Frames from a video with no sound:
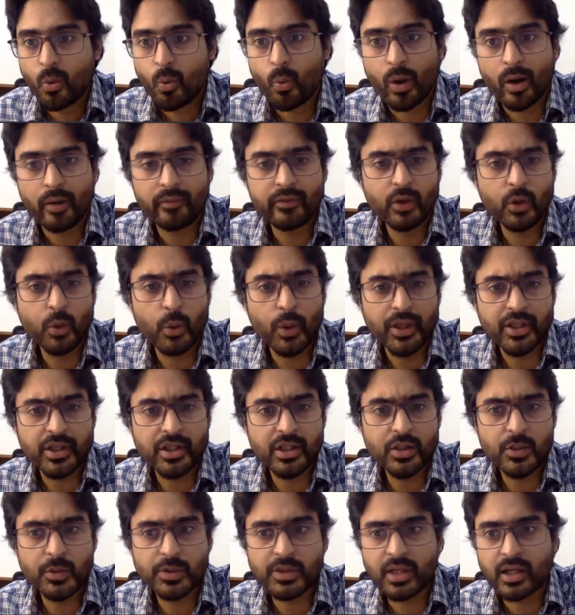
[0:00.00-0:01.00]
One of the
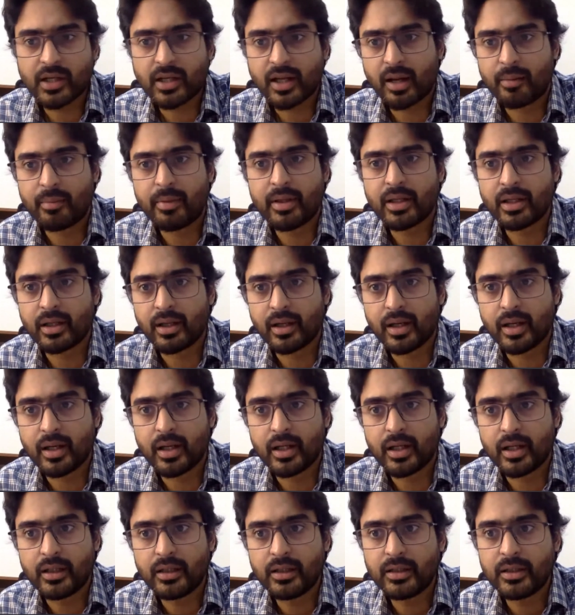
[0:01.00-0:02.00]
questions which had come in
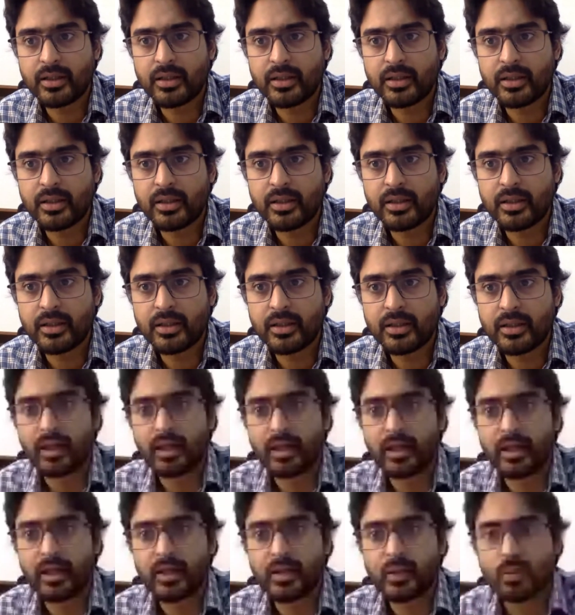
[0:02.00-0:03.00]
earlier
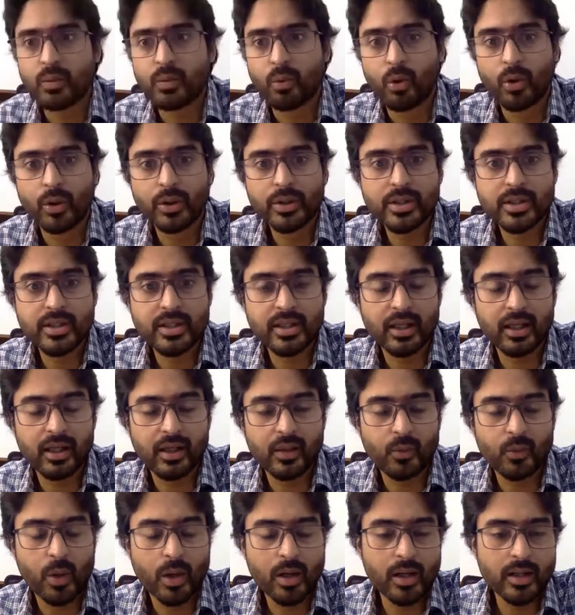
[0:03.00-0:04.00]
was,
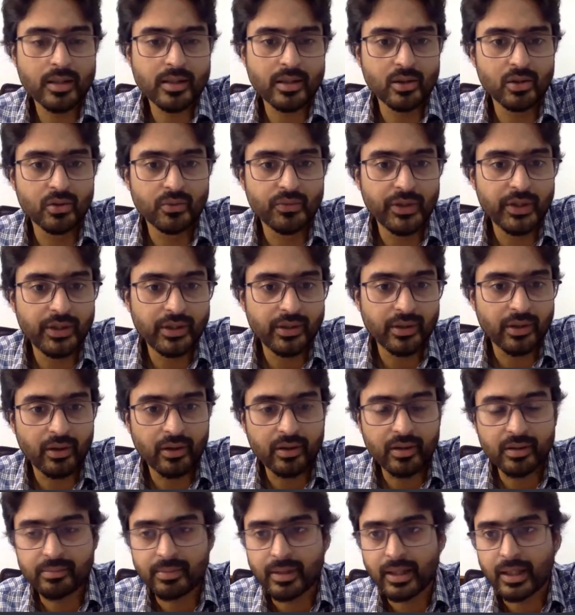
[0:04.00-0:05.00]
what does EoF
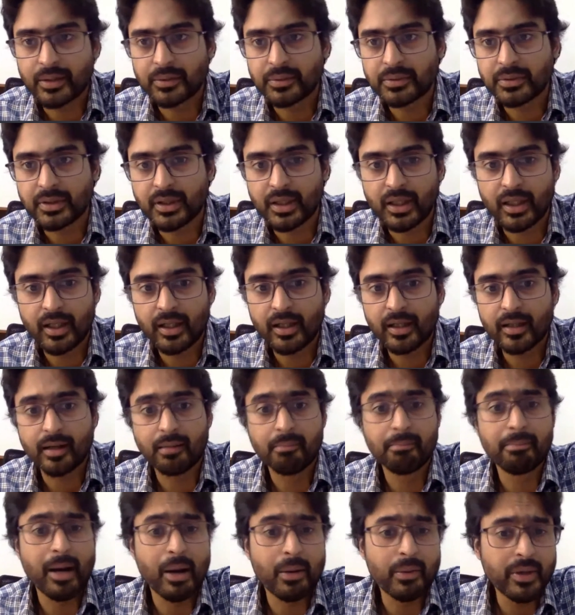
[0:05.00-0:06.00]
talk about
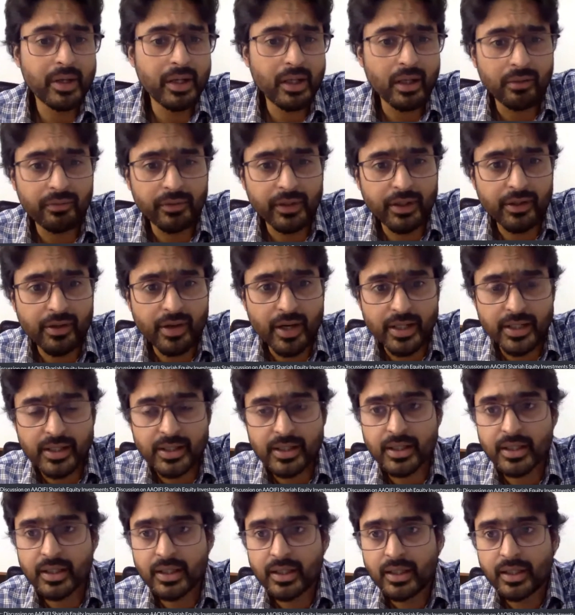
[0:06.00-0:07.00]
compounding of
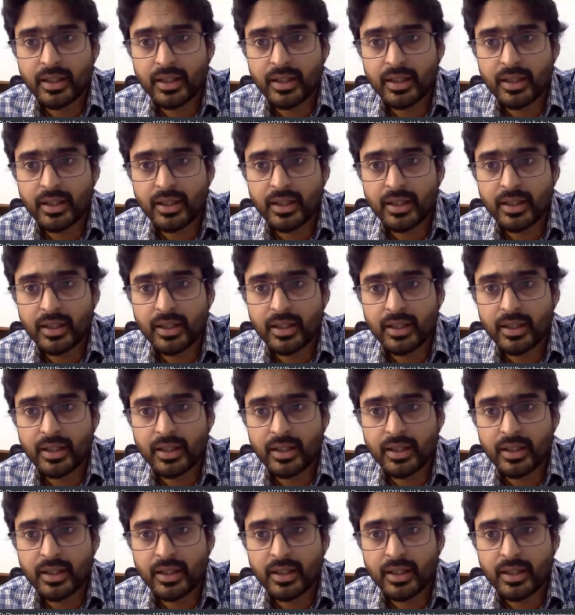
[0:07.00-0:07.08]
interest?